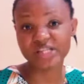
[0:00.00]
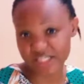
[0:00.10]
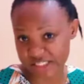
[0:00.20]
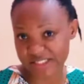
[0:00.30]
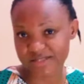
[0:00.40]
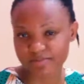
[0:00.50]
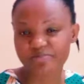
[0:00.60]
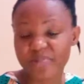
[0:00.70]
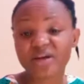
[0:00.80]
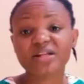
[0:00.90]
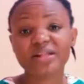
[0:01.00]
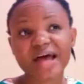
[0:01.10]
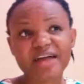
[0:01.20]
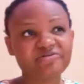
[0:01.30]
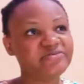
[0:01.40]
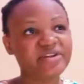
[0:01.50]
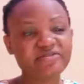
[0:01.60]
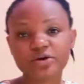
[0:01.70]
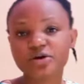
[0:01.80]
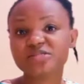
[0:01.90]
it's make life
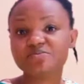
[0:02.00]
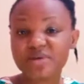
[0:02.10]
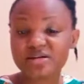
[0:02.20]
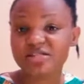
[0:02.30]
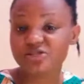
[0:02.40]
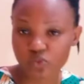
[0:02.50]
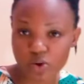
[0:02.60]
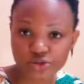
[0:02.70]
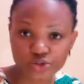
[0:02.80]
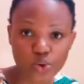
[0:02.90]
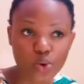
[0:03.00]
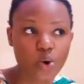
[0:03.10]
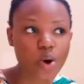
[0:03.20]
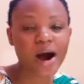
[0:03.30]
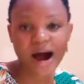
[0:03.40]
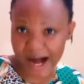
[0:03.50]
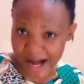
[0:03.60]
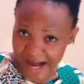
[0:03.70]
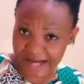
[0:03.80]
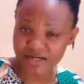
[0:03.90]
difficult, make this work so
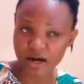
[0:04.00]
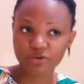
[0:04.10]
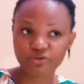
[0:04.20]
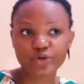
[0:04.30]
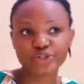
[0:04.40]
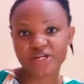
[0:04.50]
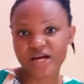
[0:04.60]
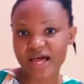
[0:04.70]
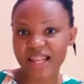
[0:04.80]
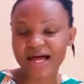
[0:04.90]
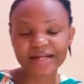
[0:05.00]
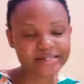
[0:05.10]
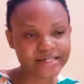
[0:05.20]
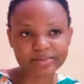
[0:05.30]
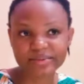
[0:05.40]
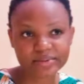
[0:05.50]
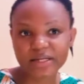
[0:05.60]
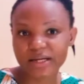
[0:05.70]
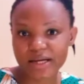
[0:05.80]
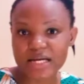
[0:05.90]
hard for Shagala did,
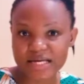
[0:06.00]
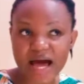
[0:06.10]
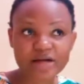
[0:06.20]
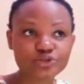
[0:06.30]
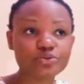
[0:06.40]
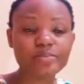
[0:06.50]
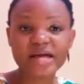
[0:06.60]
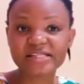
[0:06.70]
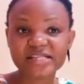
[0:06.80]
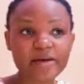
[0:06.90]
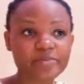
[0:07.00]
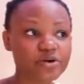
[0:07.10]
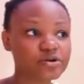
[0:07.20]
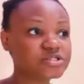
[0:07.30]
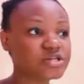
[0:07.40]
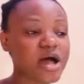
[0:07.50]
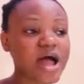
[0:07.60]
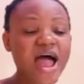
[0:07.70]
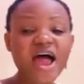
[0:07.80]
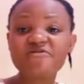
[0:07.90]
yeah, to maintain, because
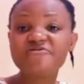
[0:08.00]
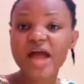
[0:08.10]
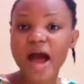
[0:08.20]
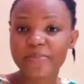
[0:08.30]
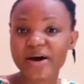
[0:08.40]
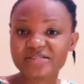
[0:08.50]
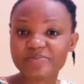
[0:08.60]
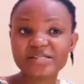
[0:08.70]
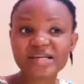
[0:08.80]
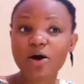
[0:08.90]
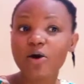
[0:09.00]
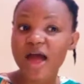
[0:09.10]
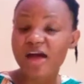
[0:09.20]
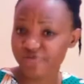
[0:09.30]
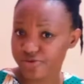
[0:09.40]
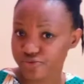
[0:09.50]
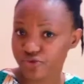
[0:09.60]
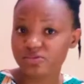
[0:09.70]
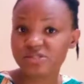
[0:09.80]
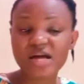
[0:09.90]
every apartment or every
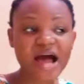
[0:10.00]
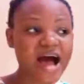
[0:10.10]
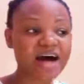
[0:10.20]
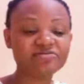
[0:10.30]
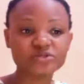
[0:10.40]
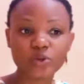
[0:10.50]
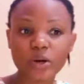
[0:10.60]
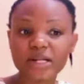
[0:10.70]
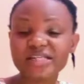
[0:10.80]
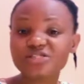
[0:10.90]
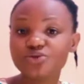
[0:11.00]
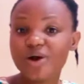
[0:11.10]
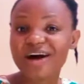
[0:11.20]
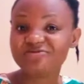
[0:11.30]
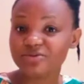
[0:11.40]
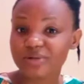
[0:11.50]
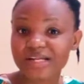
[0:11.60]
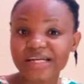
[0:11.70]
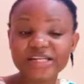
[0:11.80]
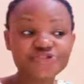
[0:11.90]
rooms have toilet. You have to
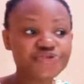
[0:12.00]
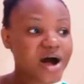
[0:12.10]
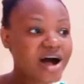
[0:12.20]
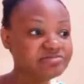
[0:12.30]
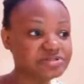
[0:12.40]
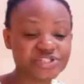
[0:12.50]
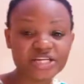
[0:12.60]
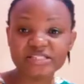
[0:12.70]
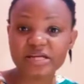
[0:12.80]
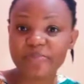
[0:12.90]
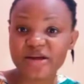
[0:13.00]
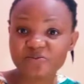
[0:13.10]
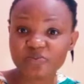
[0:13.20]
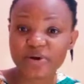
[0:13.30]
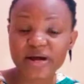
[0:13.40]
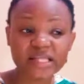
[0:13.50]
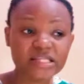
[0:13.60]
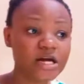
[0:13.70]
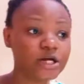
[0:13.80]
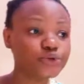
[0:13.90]
clean, you have to change the best
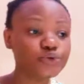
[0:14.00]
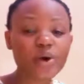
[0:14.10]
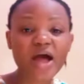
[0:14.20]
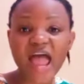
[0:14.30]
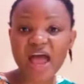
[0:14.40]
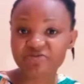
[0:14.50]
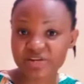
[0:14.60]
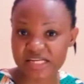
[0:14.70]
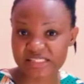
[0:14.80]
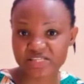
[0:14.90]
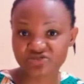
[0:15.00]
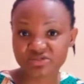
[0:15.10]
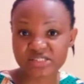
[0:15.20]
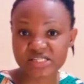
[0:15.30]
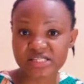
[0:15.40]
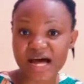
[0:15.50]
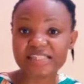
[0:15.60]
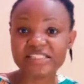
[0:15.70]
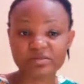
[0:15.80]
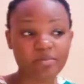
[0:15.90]
spread, do every necessary thing
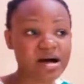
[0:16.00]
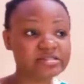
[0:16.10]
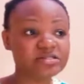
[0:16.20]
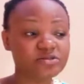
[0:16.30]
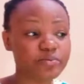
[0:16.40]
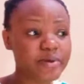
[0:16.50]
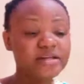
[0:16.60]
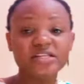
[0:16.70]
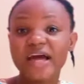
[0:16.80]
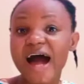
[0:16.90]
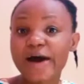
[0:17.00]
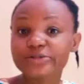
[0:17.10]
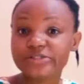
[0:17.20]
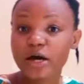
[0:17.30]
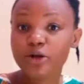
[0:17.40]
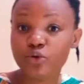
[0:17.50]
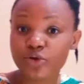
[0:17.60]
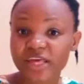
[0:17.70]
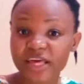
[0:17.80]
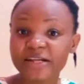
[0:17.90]
that demand to make the house
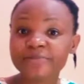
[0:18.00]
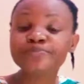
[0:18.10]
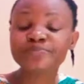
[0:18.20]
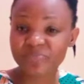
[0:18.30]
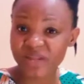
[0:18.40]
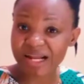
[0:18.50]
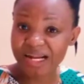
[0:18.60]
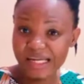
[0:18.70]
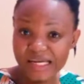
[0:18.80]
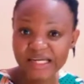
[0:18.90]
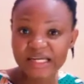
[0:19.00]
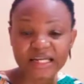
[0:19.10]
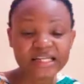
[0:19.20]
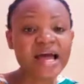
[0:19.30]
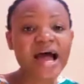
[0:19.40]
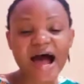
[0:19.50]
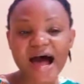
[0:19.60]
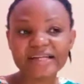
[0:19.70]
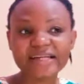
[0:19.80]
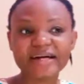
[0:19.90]
looking clean
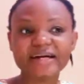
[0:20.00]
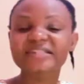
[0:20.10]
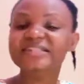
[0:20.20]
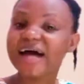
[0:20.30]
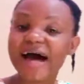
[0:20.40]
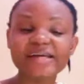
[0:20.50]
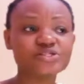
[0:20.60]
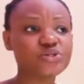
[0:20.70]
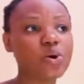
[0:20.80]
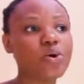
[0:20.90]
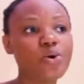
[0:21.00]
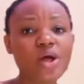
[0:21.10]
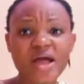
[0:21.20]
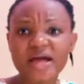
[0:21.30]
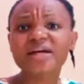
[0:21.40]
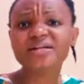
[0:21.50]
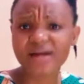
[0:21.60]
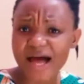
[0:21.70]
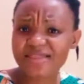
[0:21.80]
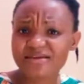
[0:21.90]
and nice. So
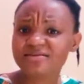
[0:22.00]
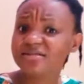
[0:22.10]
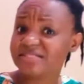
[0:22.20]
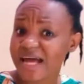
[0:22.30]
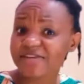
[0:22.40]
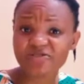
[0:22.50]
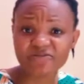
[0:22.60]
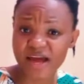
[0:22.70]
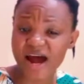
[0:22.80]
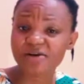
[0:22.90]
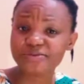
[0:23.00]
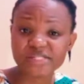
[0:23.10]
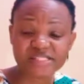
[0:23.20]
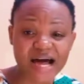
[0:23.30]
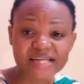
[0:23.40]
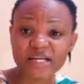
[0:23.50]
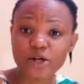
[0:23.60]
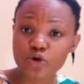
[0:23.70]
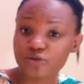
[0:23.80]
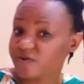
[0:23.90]
I think the size of the house, it has a
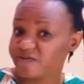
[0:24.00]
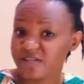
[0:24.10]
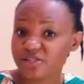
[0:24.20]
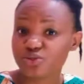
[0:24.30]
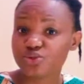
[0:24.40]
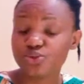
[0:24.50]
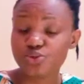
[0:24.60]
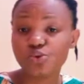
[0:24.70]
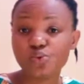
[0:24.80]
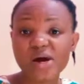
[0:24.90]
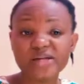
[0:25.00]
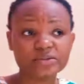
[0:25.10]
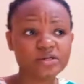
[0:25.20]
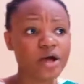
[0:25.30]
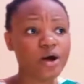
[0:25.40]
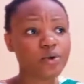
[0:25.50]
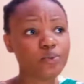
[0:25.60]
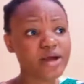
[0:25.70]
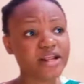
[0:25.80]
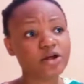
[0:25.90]
lot of things to do.
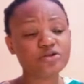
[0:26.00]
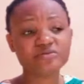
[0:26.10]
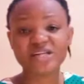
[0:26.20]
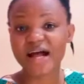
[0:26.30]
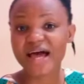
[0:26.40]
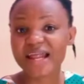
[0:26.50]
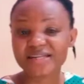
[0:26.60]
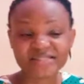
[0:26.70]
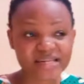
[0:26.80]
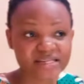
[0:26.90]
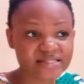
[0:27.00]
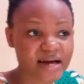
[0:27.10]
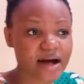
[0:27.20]
When a lot of Shagala saying